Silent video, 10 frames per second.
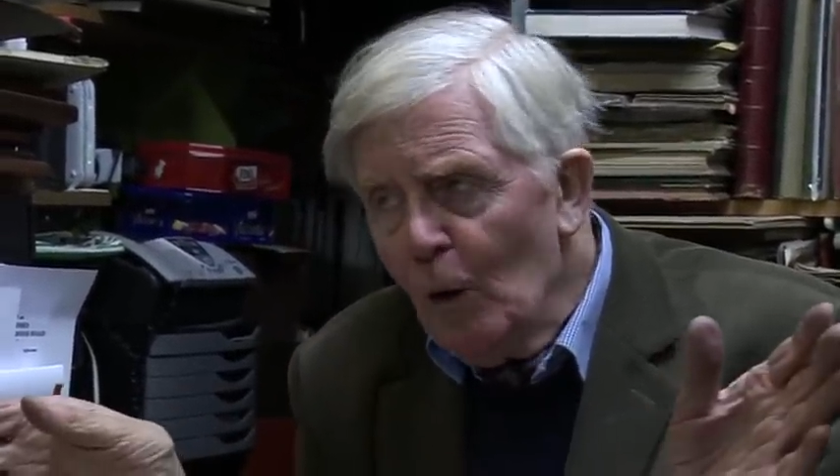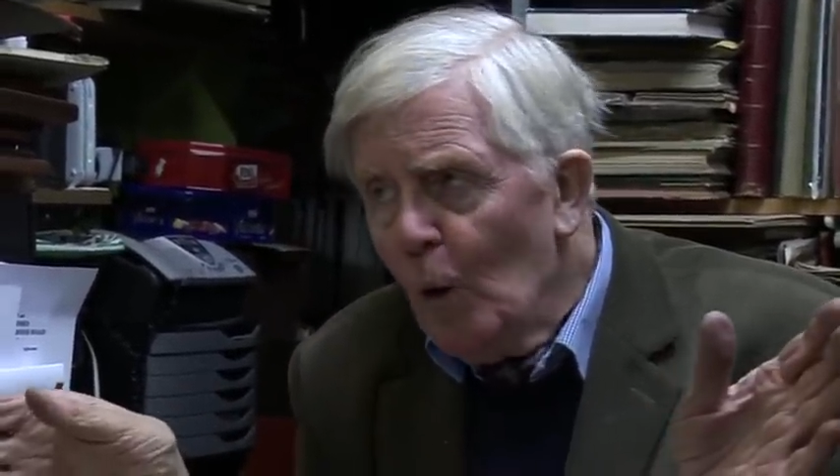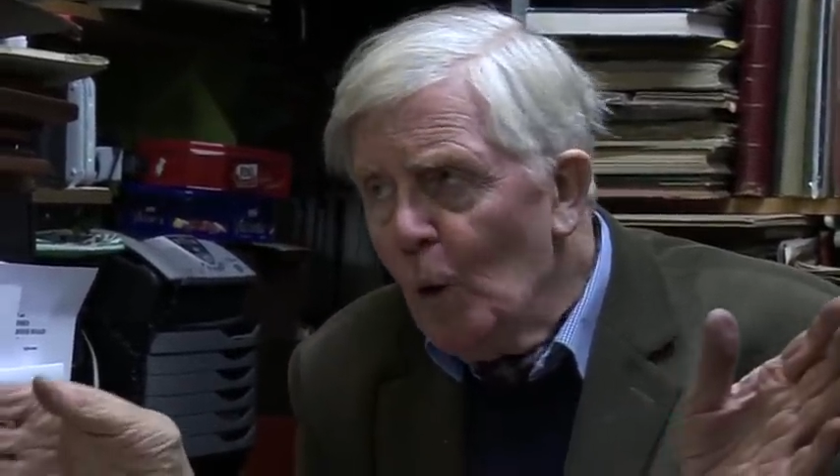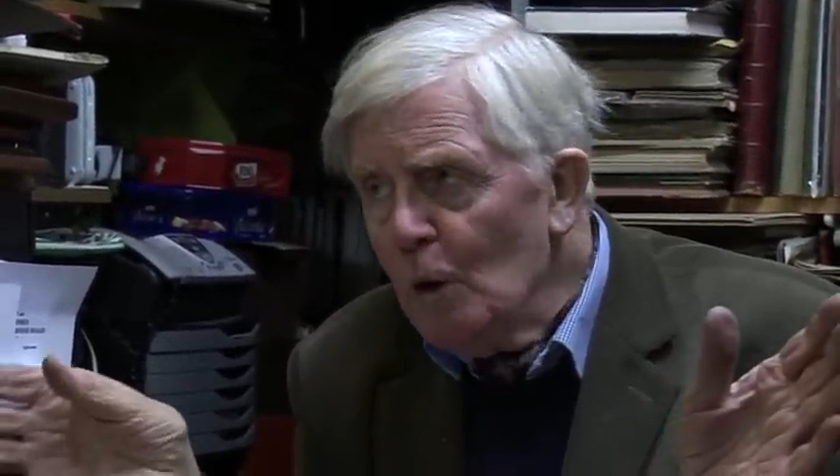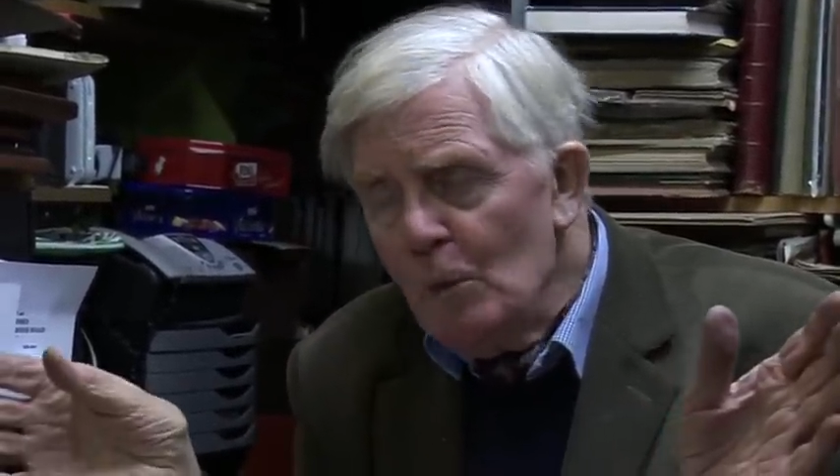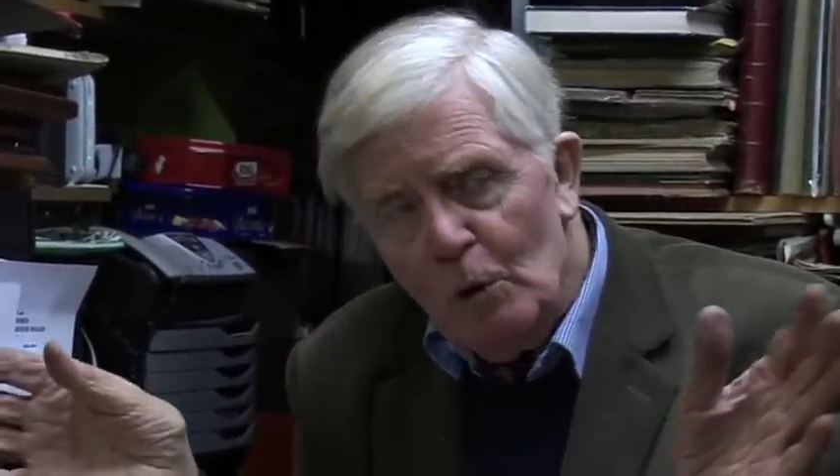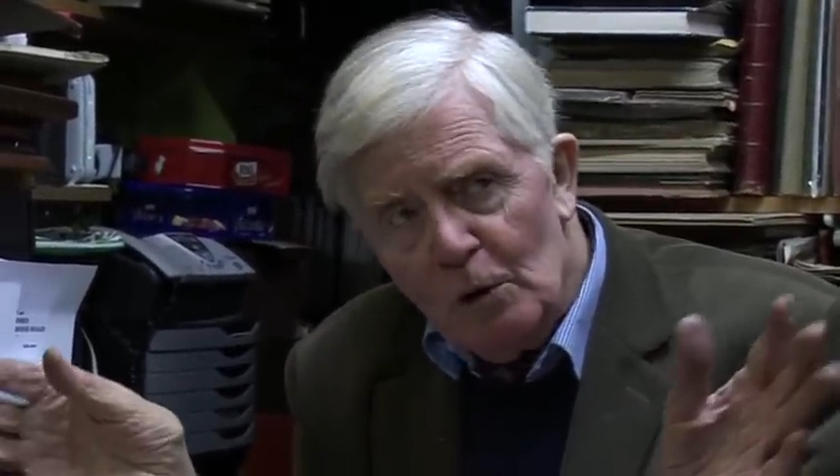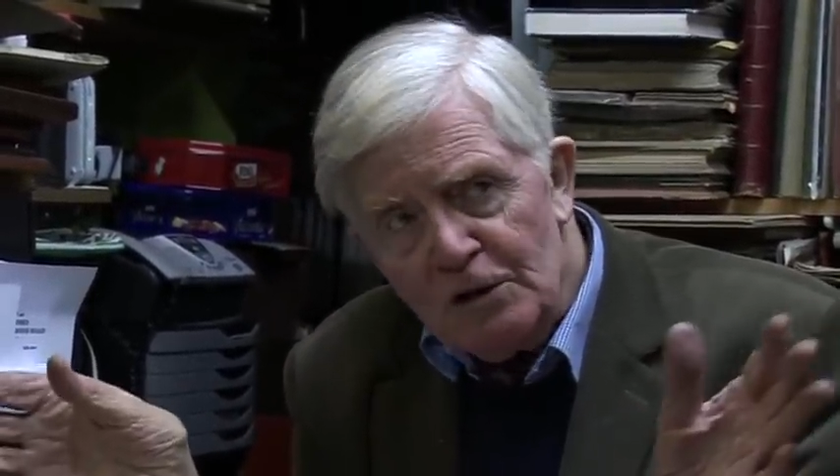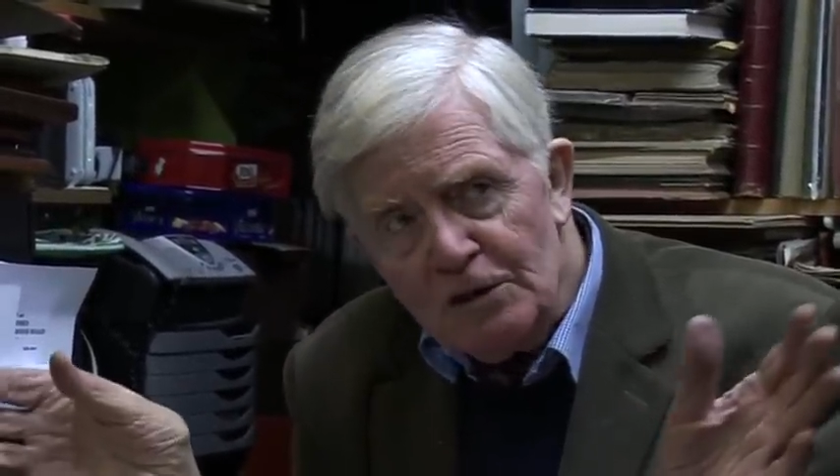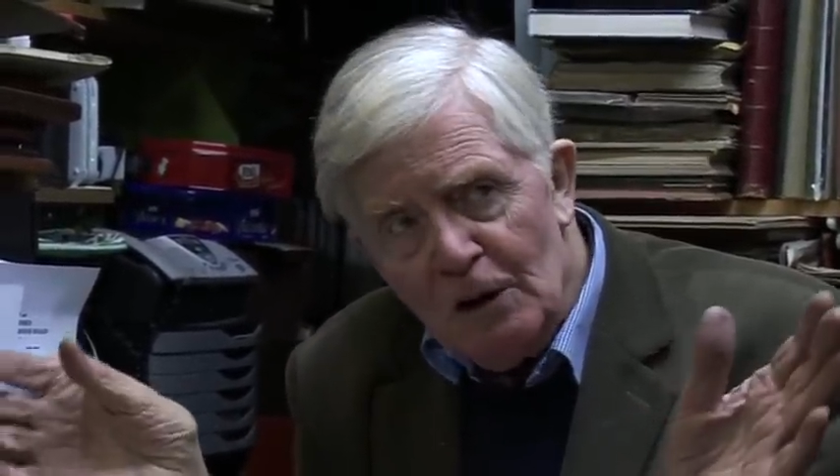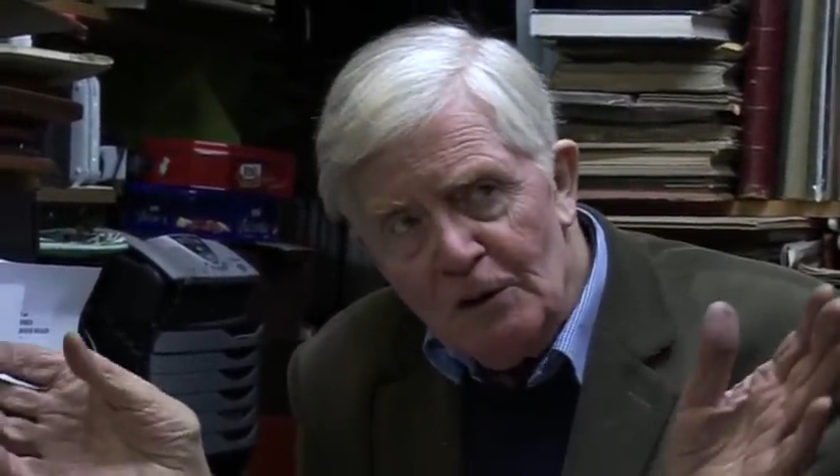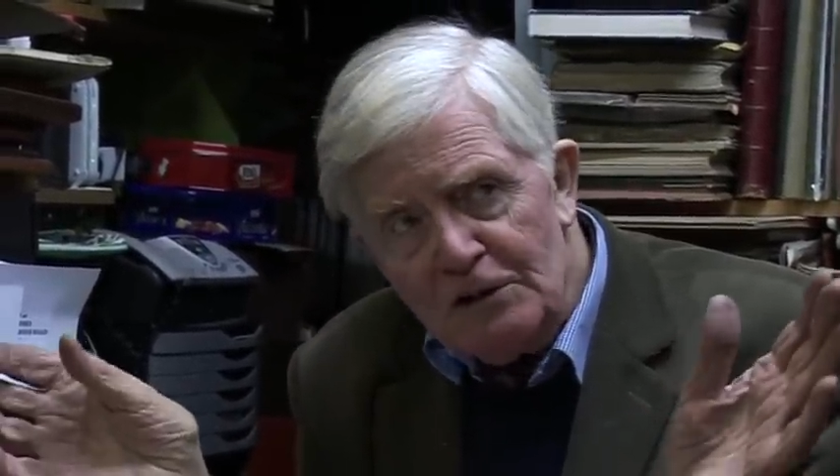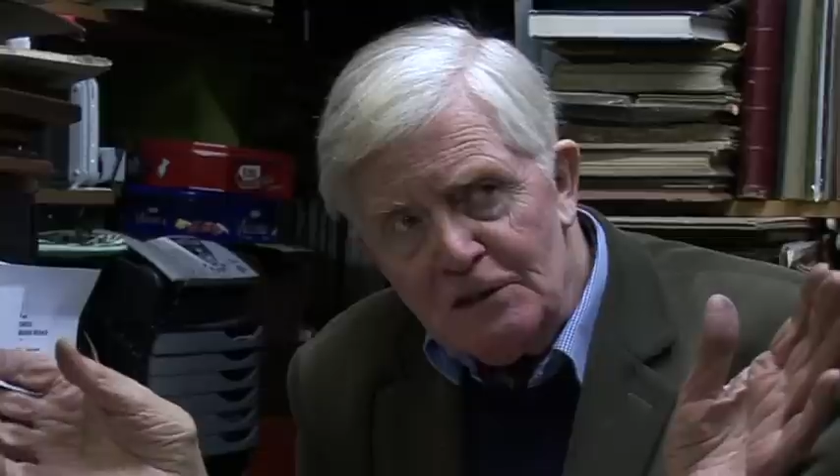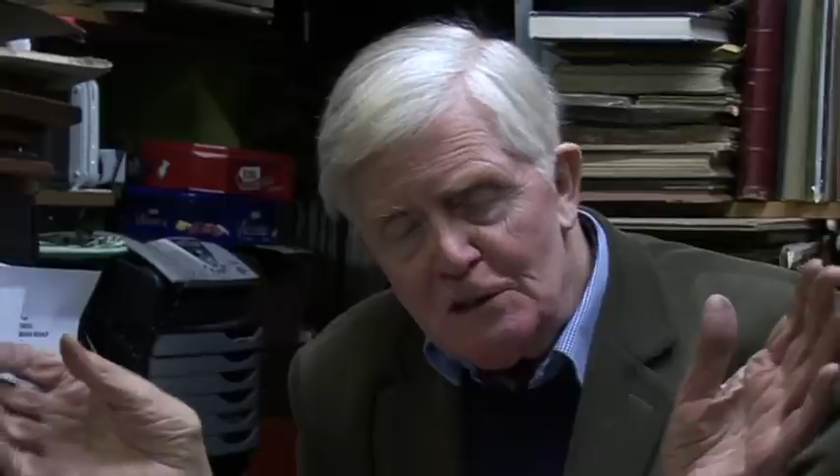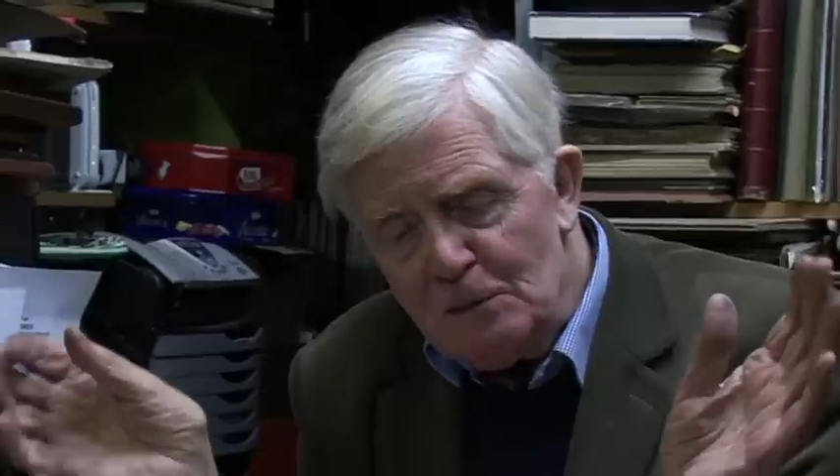all the books
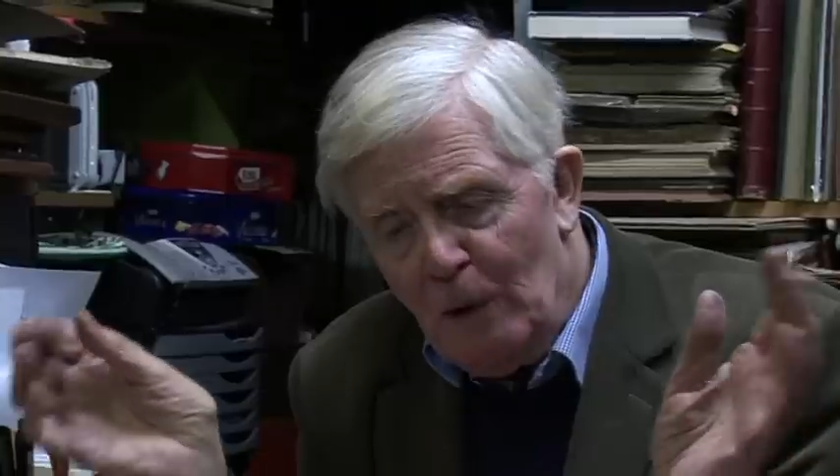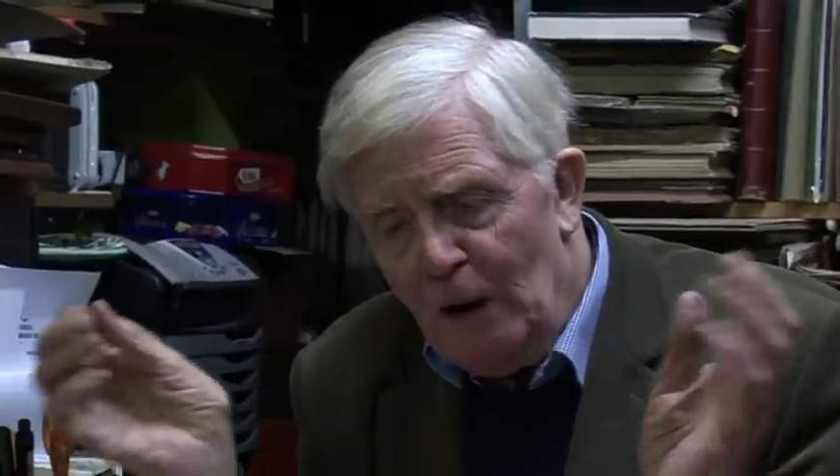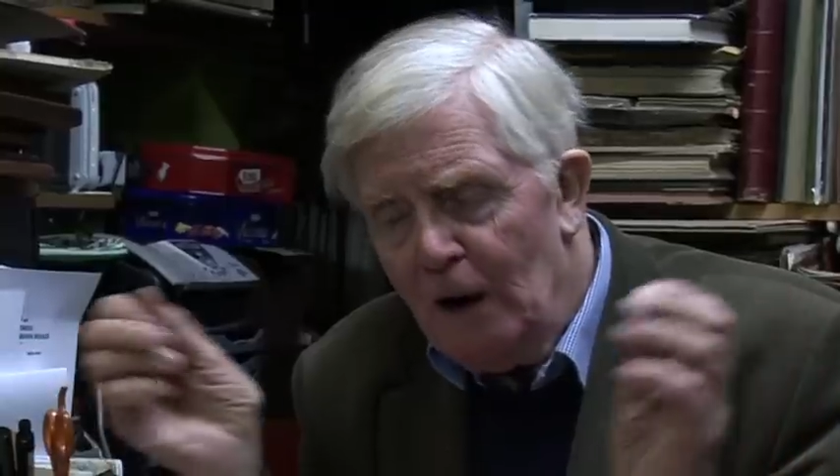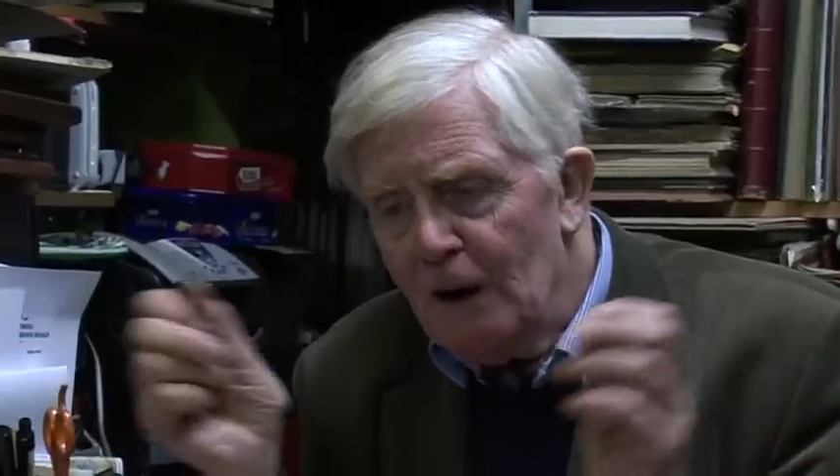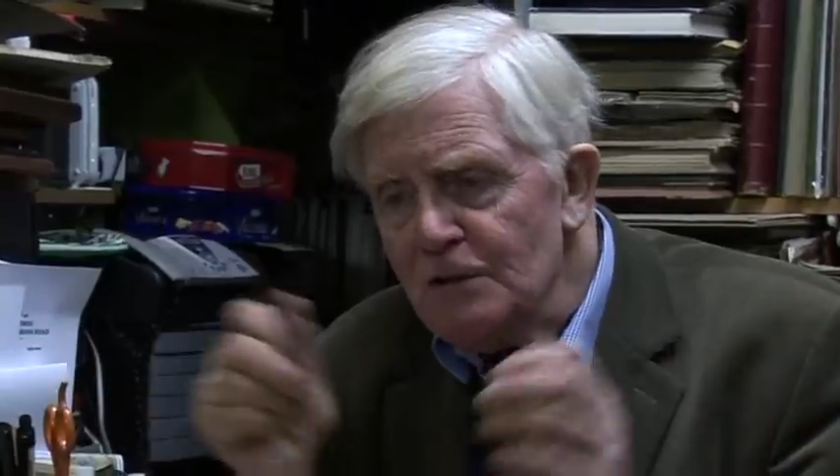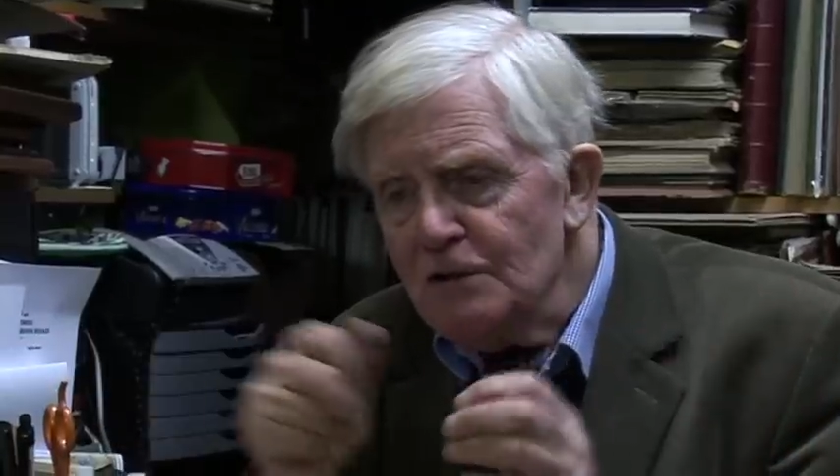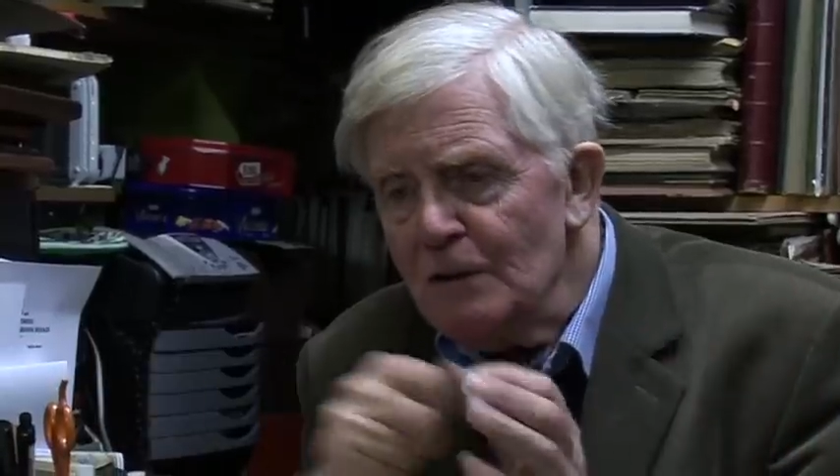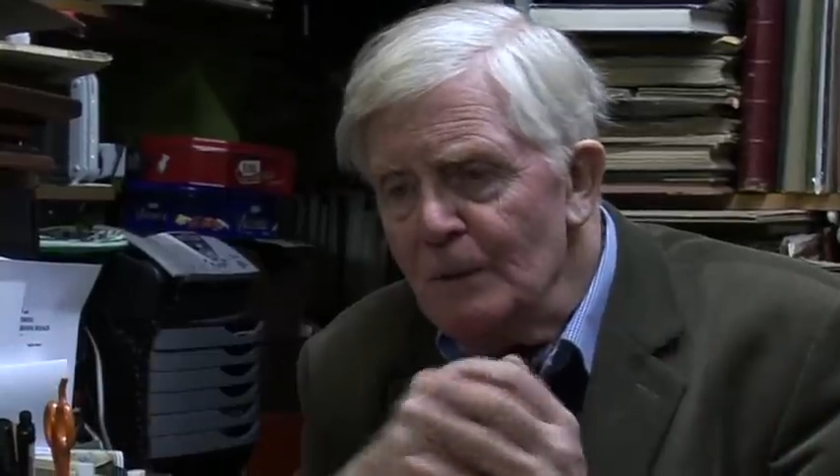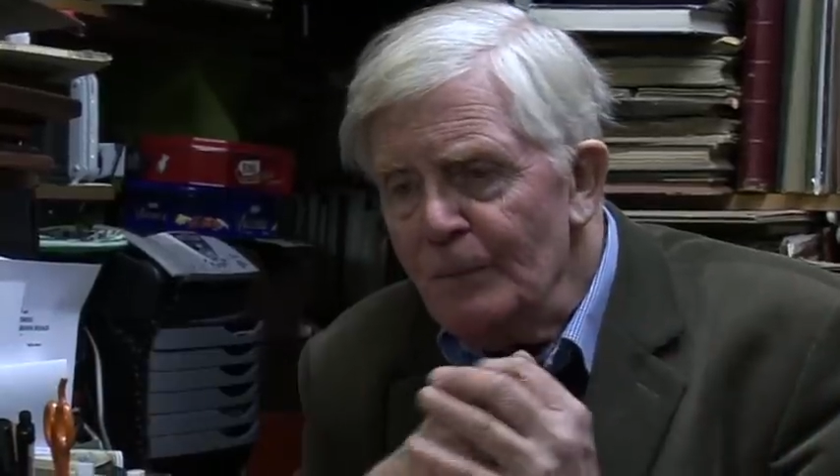onto this barge.